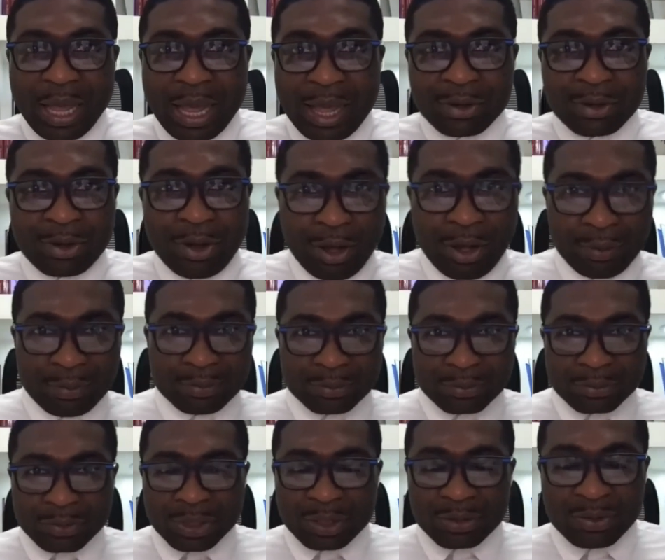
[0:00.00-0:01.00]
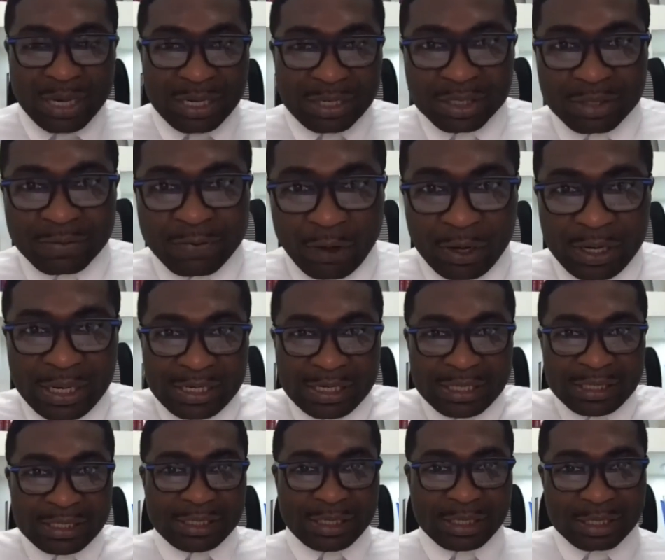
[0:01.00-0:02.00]
how come rain is falling
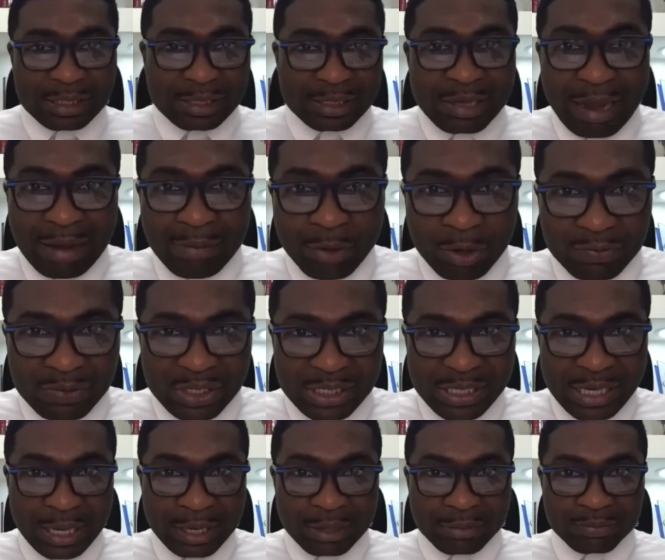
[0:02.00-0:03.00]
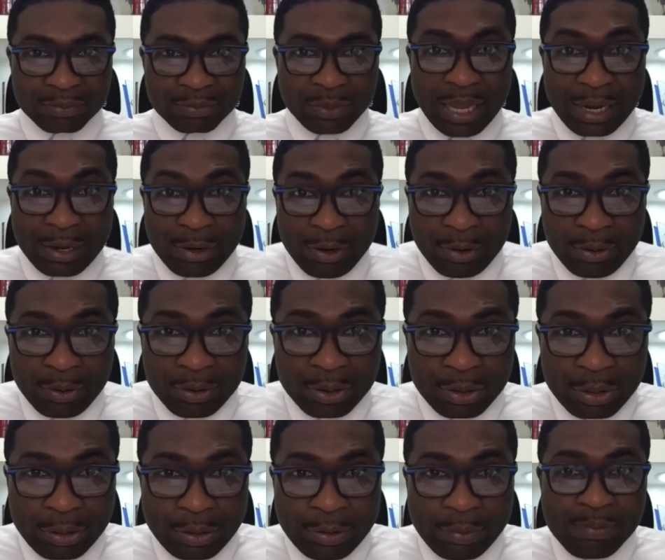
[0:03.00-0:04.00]
in this time of the year? Hello,
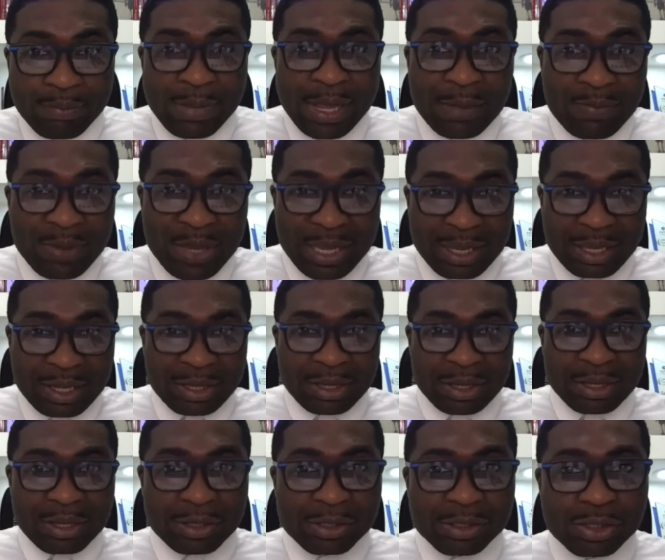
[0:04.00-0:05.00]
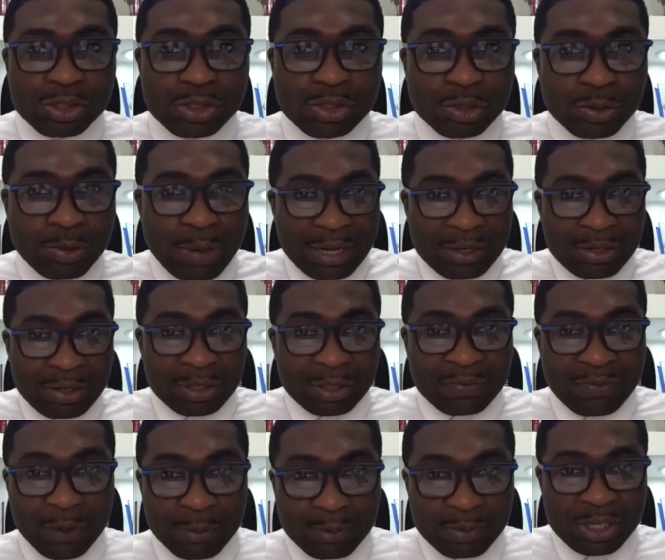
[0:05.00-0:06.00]
maybe you are
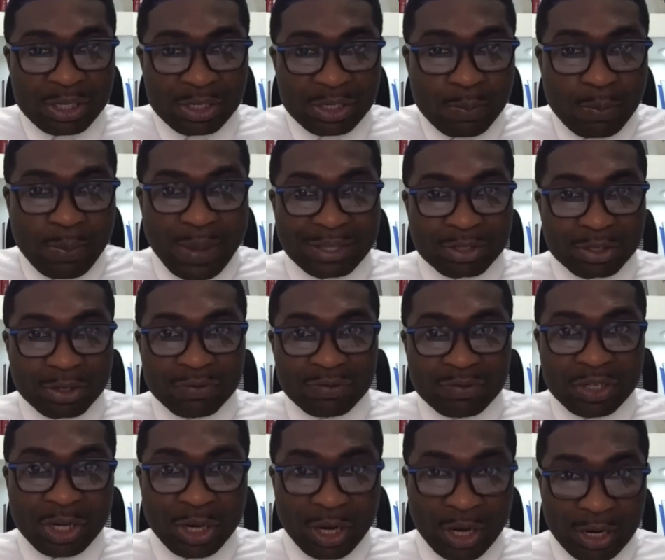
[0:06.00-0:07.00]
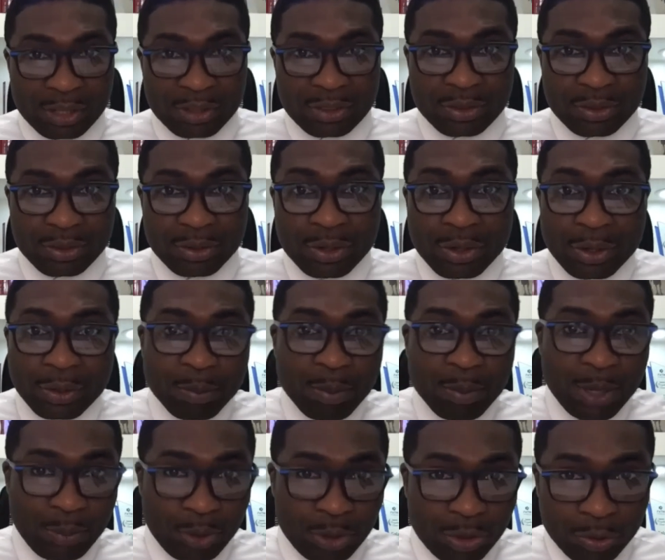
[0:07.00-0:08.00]
not from this part of the earth.
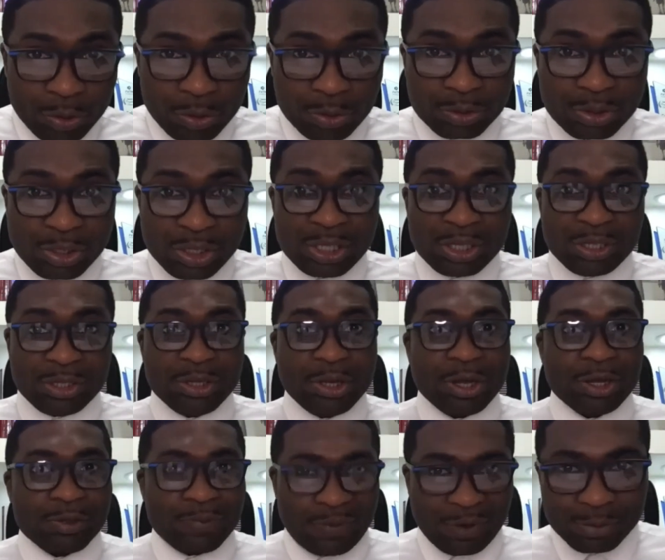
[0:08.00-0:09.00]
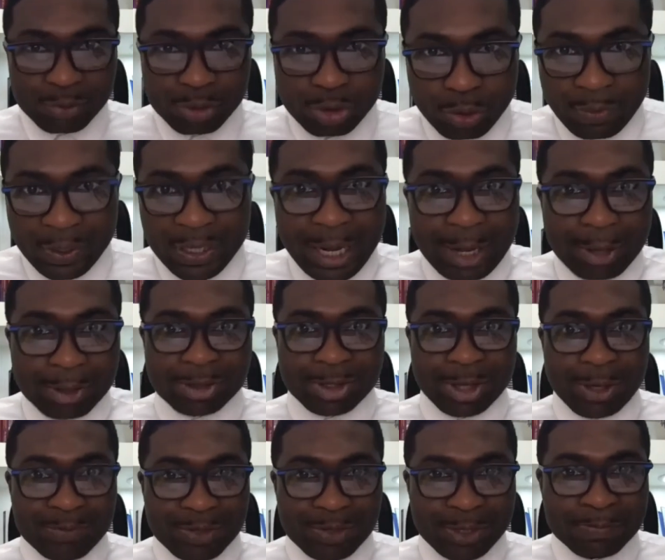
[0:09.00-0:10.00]
Maybe you're thinking you're from Jupiter or
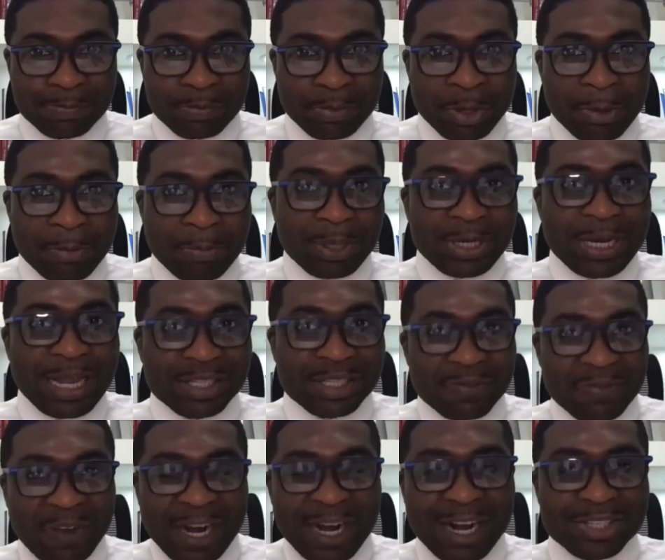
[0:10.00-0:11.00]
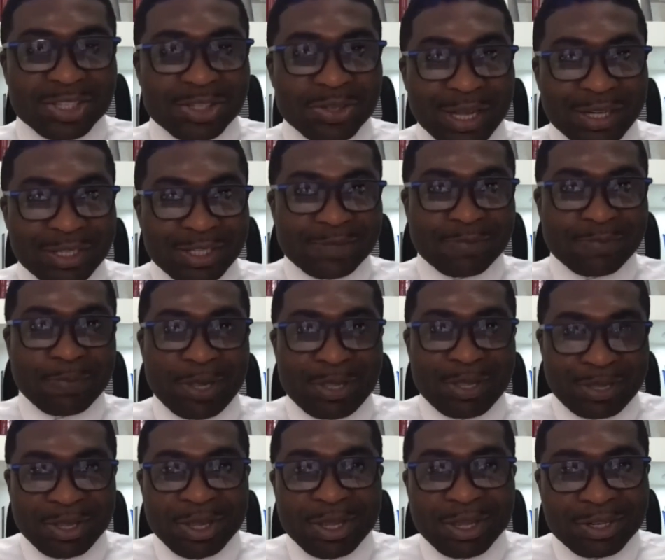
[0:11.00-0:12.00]
something. But as far as you are
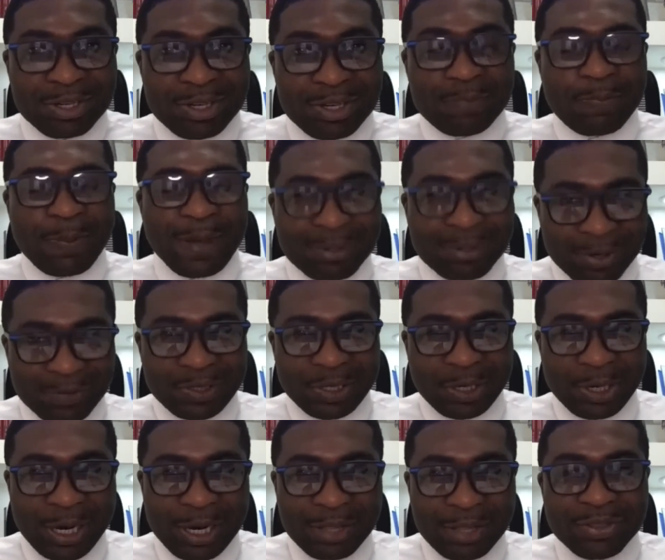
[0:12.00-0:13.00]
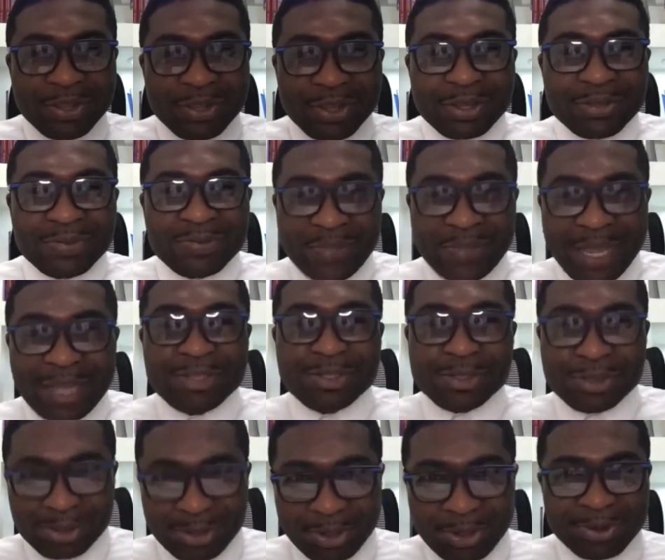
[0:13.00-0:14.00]
in this part of the earth, then
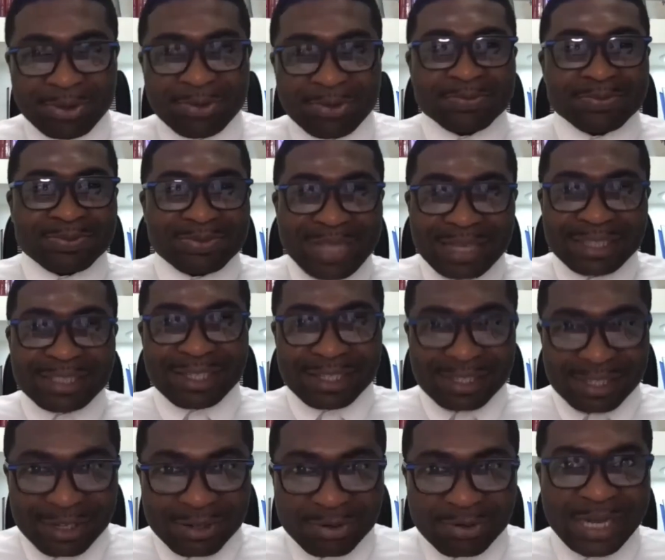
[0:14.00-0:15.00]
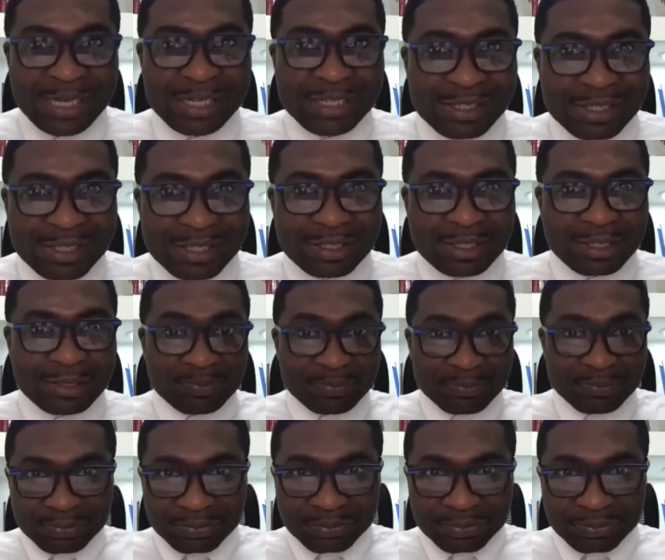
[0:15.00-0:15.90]
you know that there is a rainy season